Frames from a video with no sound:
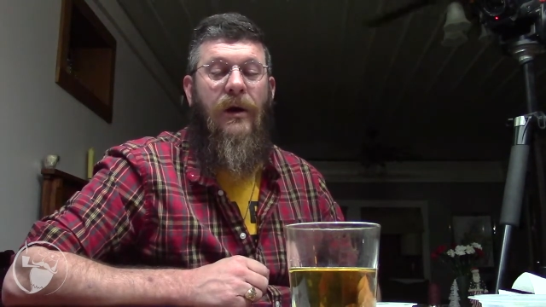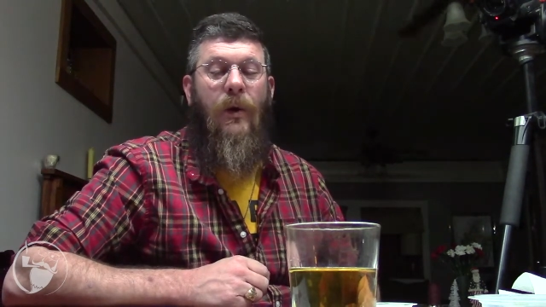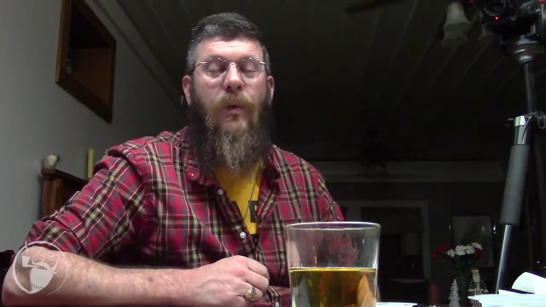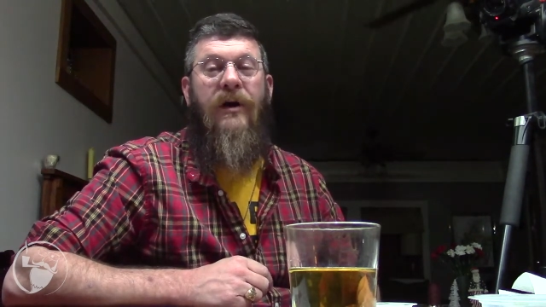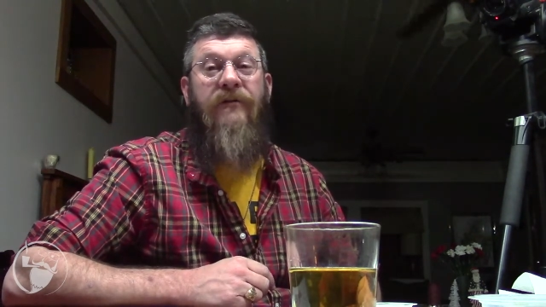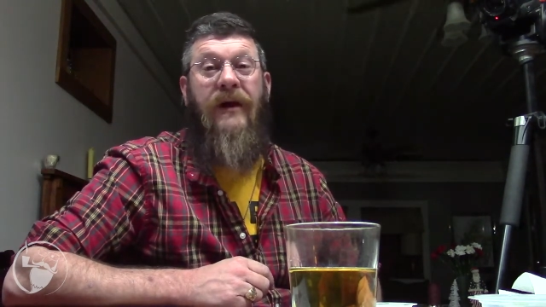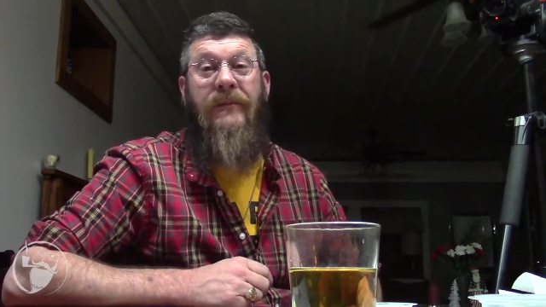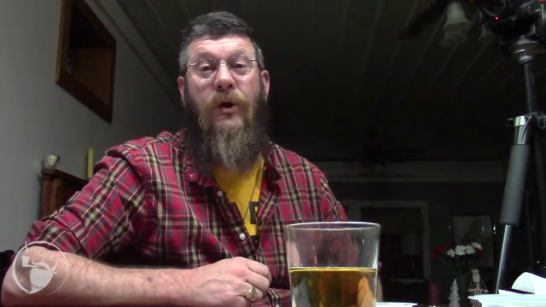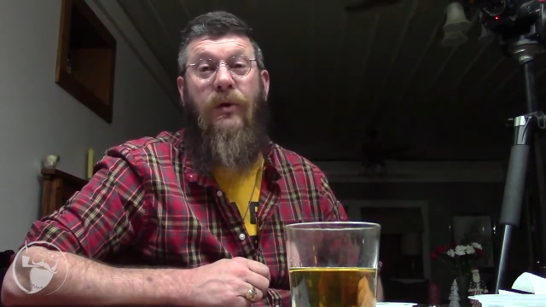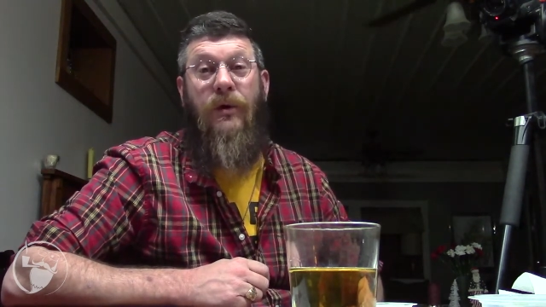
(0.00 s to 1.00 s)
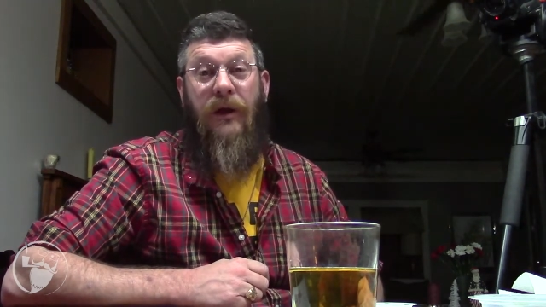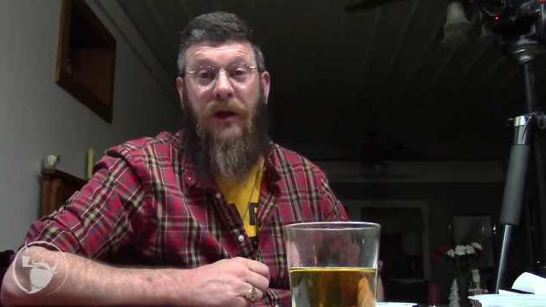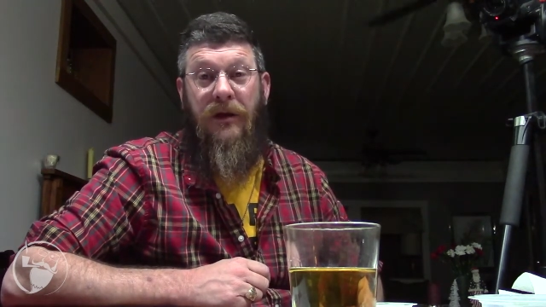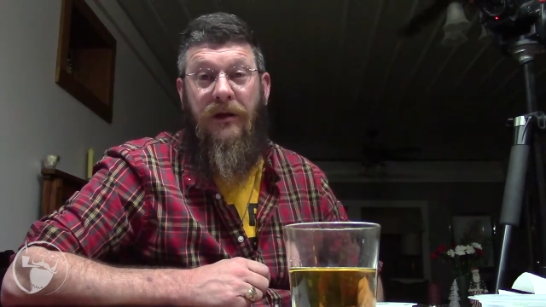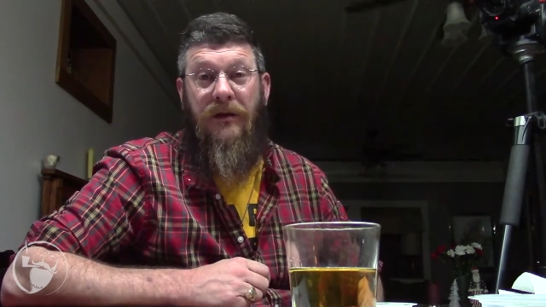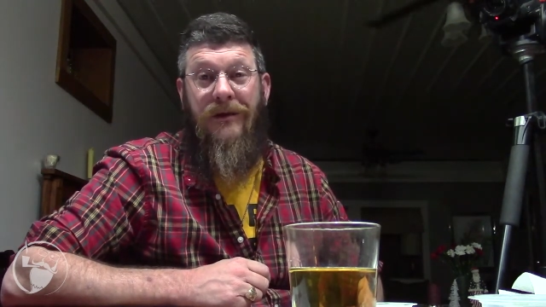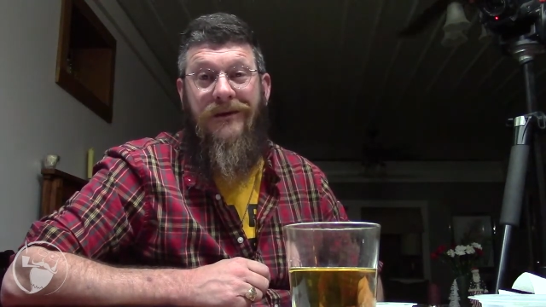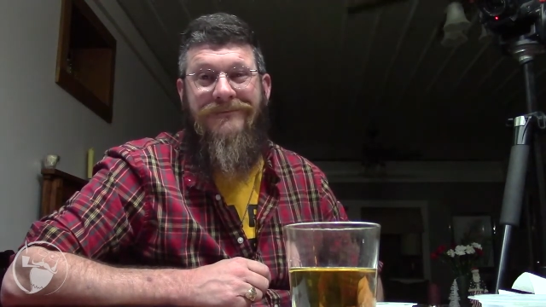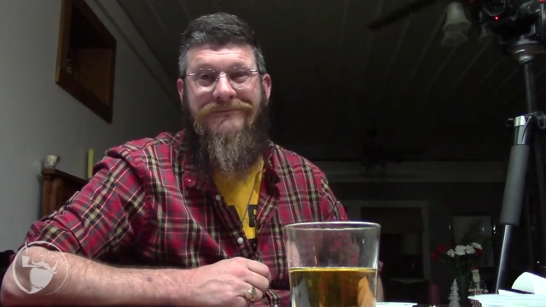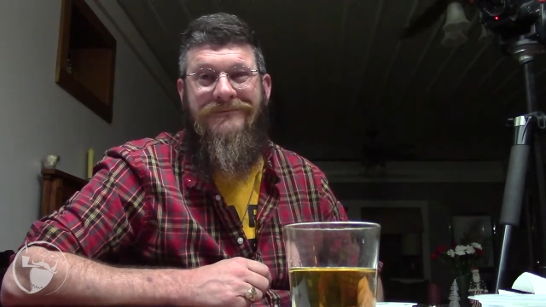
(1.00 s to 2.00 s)
what if I'm no good?
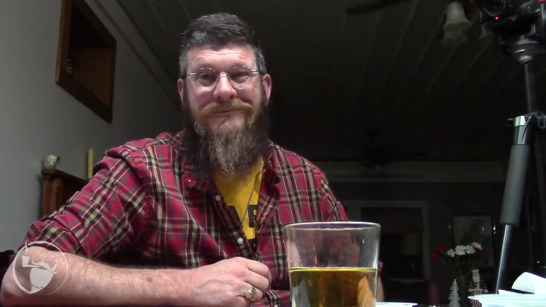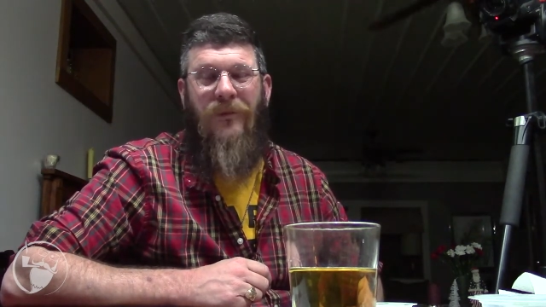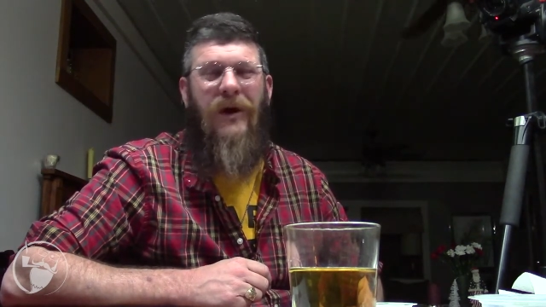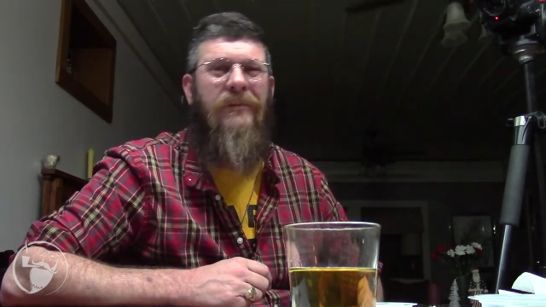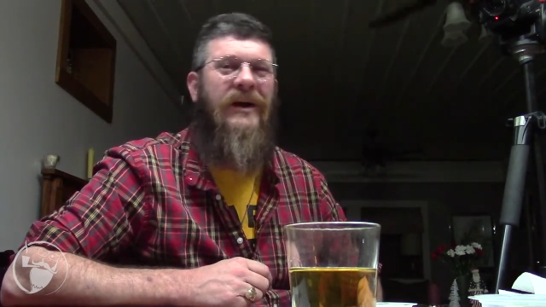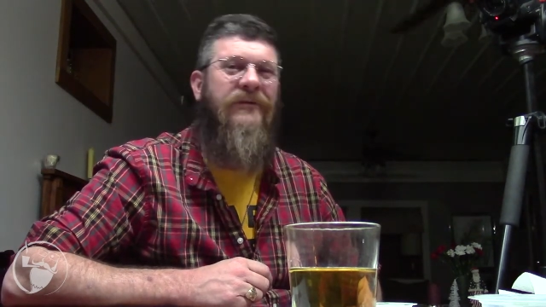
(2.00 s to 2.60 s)
What are my